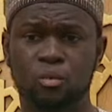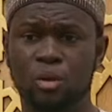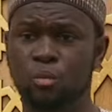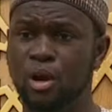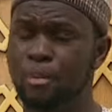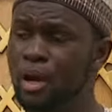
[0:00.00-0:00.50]

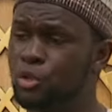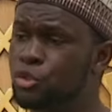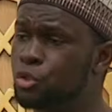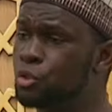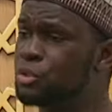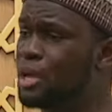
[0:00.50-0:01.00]
when we're about
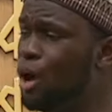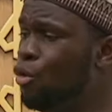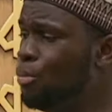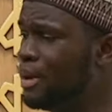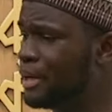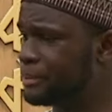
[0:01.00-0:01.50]
to do
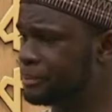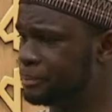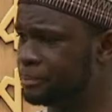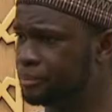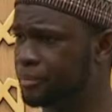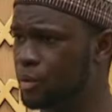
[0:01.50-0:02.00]
tawbah,
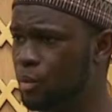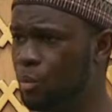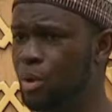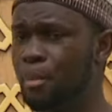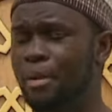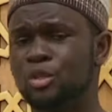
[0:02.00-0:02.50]
when
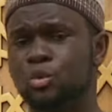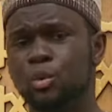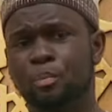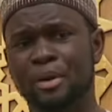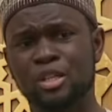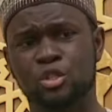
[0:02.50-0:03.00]
we're about to
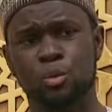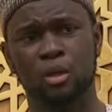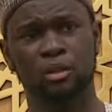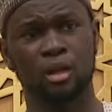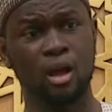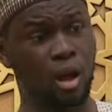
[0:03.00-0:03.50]
repent to
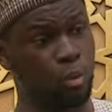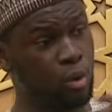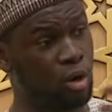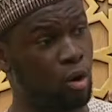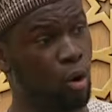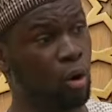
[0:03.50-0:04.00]
Allah and
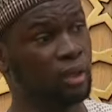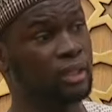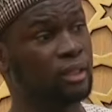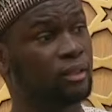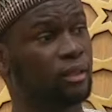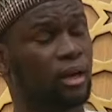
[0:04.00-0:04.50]
we're
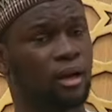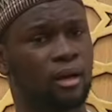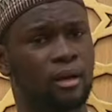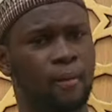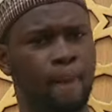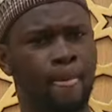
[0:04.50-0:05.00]
calling Allah,